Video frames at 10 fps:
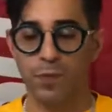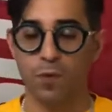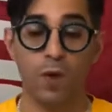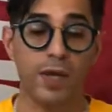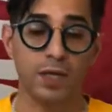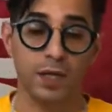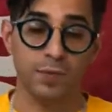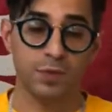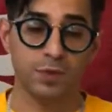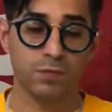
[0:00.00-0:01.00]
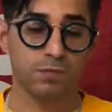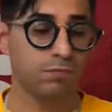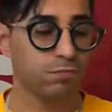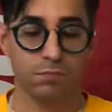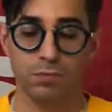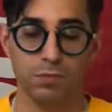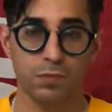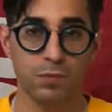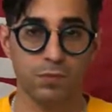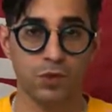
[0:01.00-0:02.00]
Why clips?
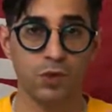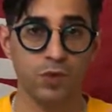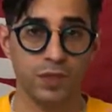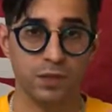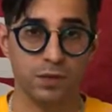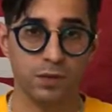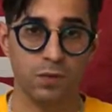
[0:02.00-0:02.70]
Two reasons.